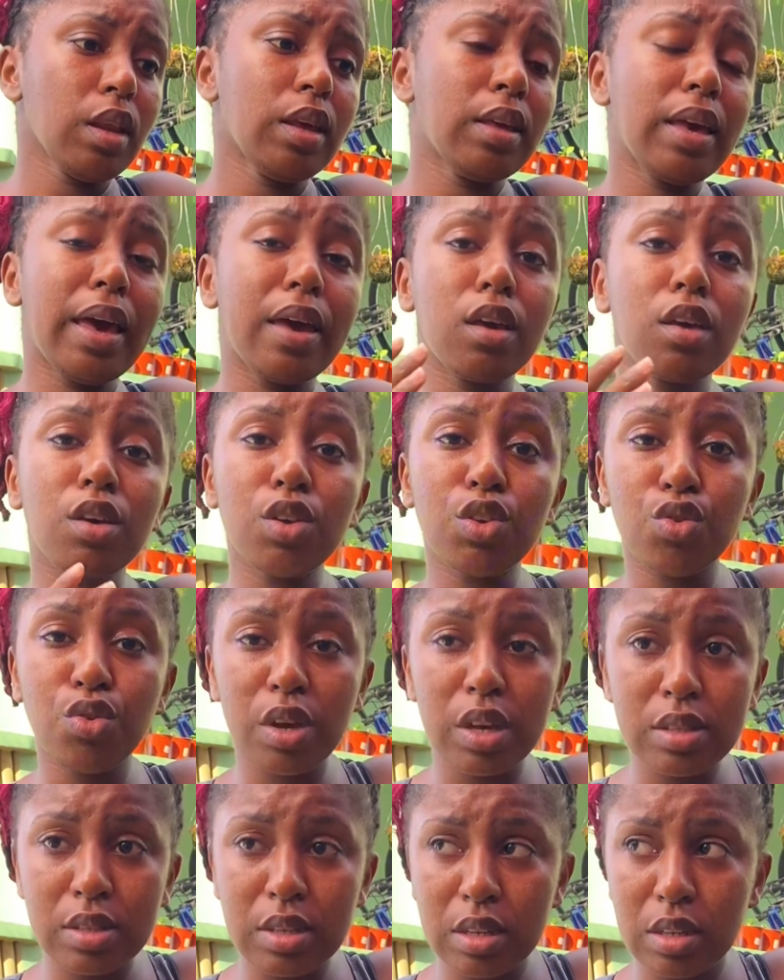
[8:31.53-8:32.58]
getting good
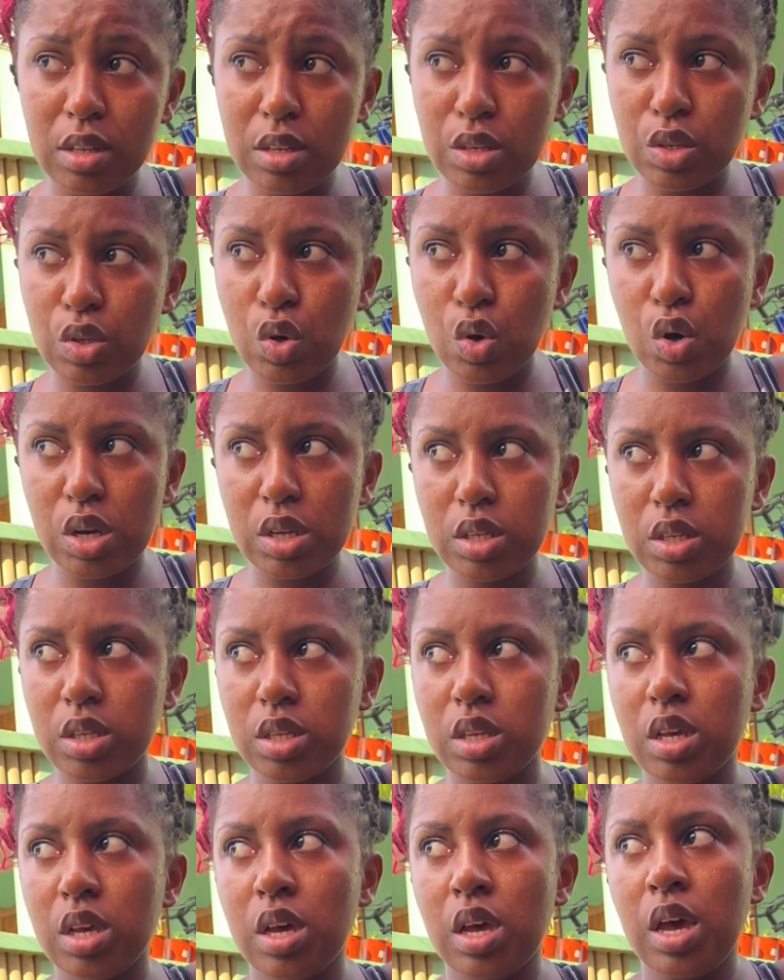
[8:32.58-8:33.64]
grades in this course,
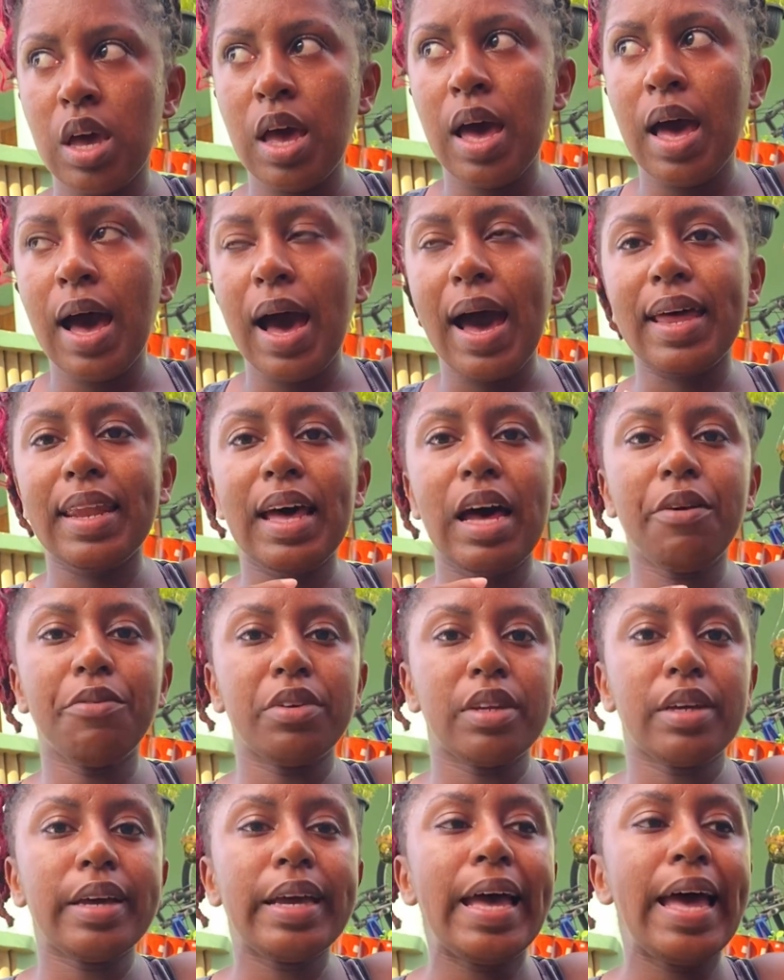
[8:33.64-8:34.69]
and
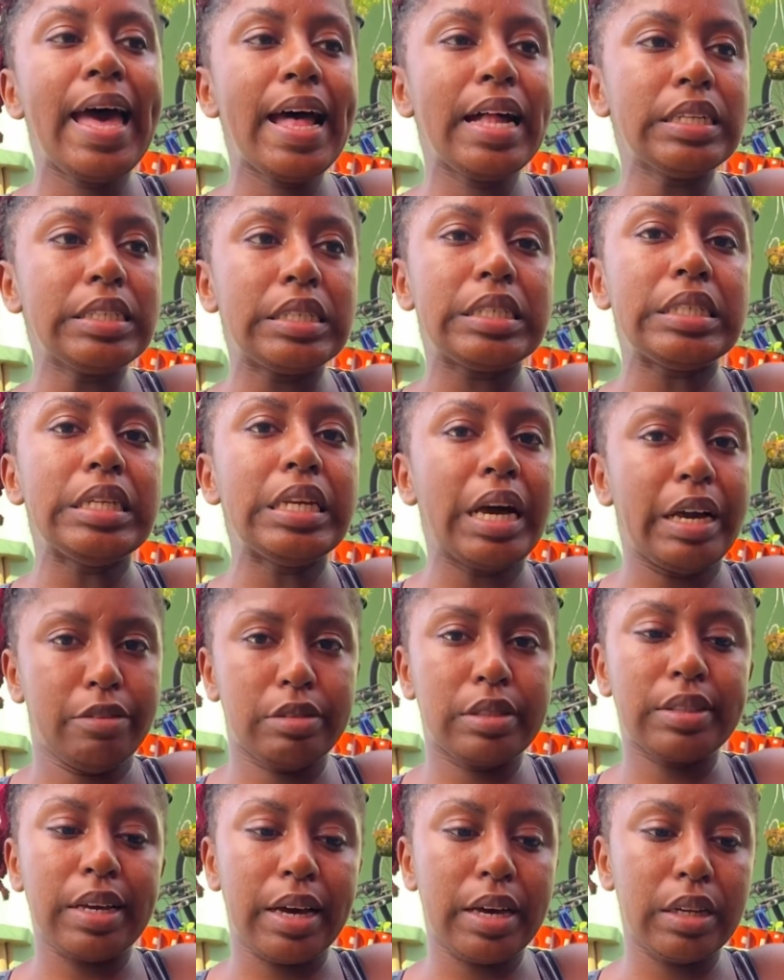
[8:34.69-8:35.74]
having a healthy
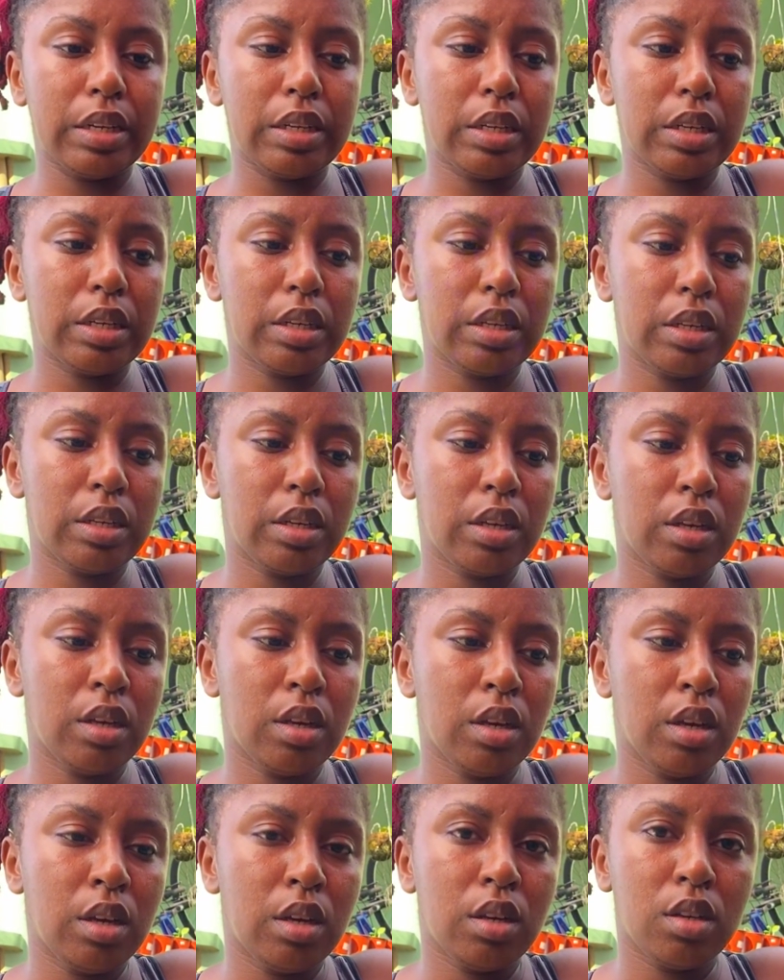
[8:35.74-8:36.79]
lifestyle.
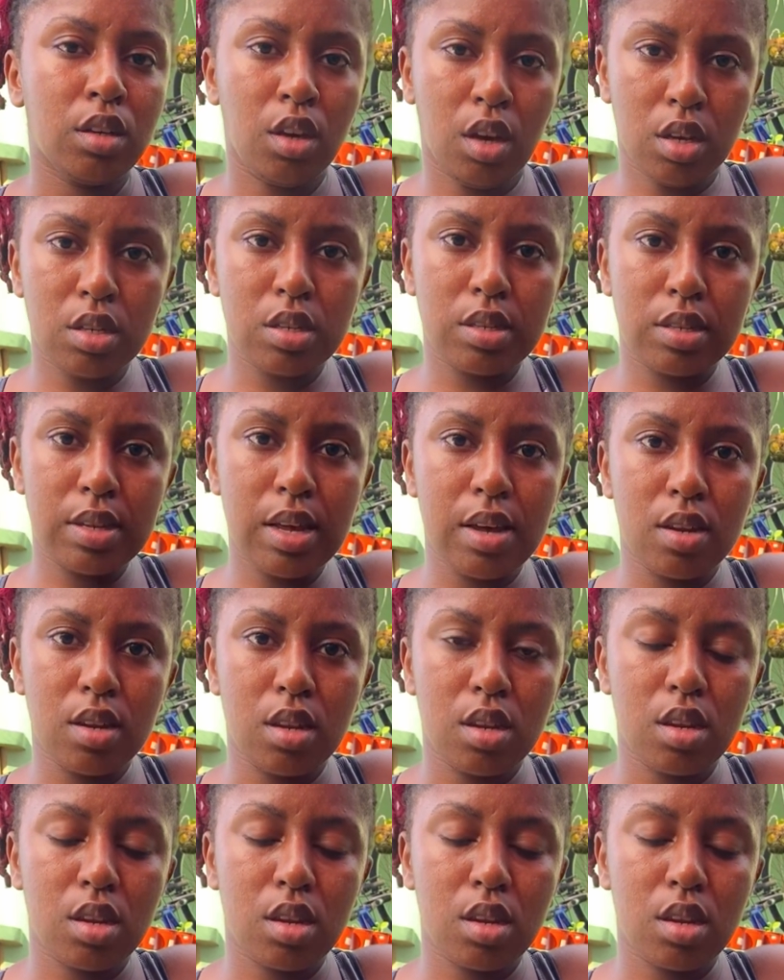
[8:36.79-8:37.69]
You understand?